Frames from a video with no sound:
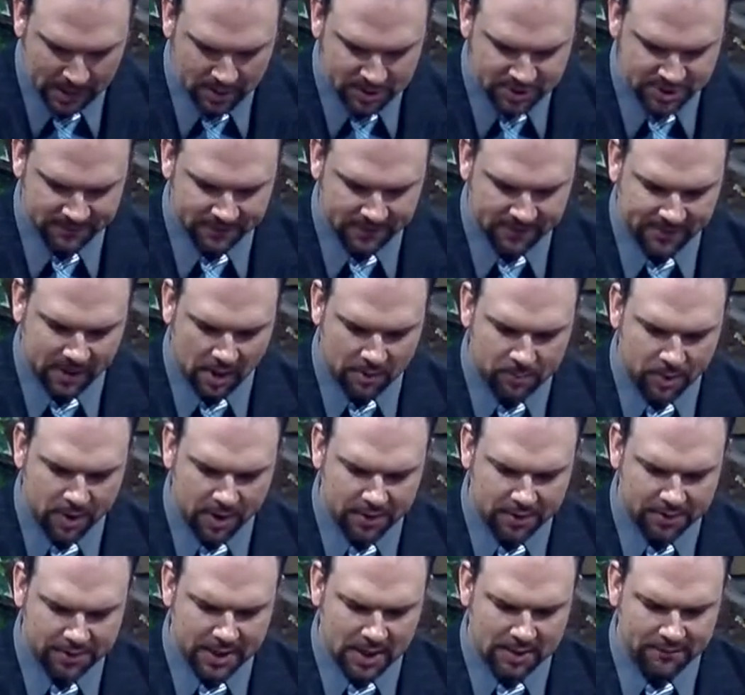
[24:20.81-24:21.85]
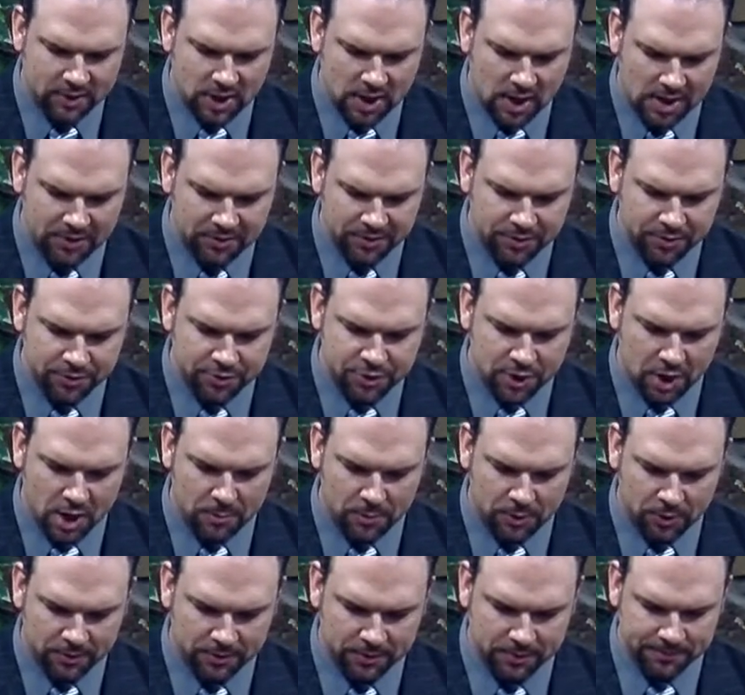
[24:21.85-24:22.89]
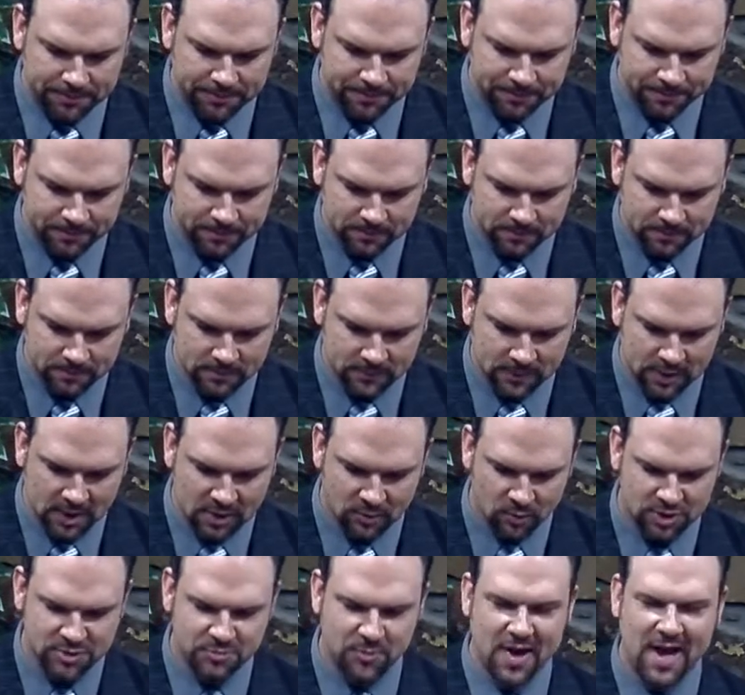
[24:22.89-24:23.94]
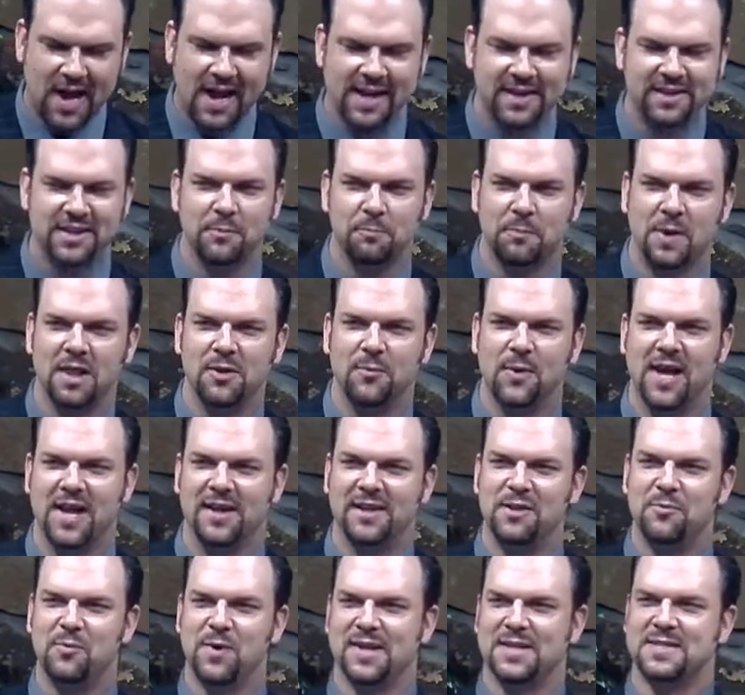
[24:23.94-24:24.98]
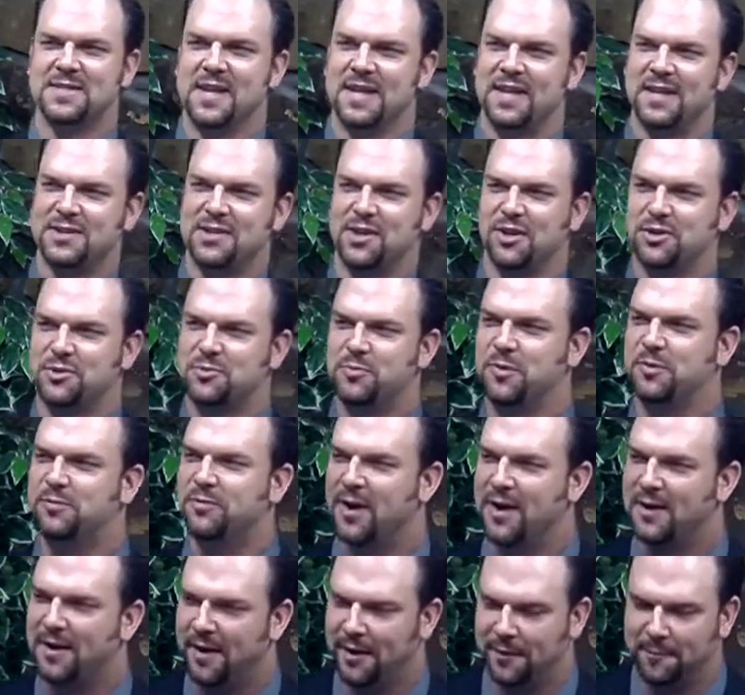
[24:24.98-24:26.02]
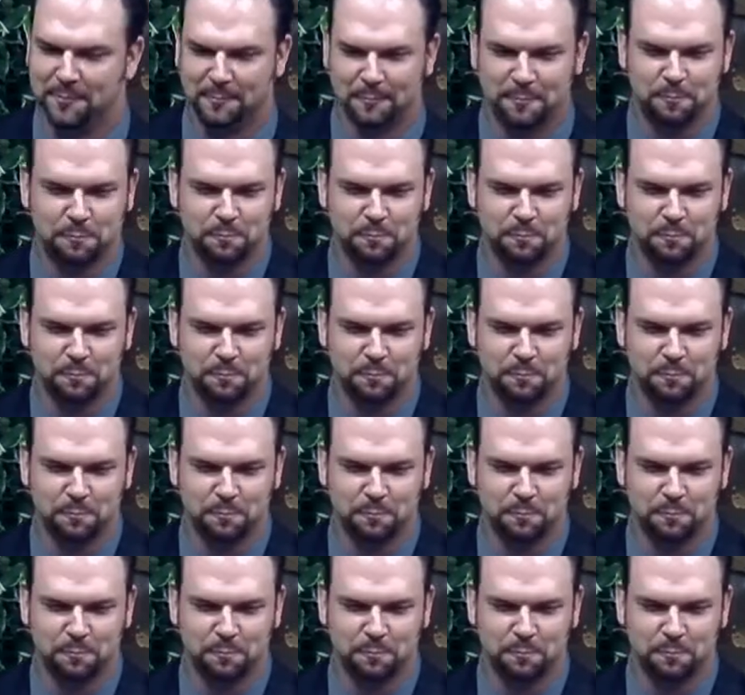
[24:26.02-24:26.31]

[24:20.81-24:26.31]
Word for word: Some of our brethren that have gone through trouble, which by, by the way, I did want to say this and I'll just move right on.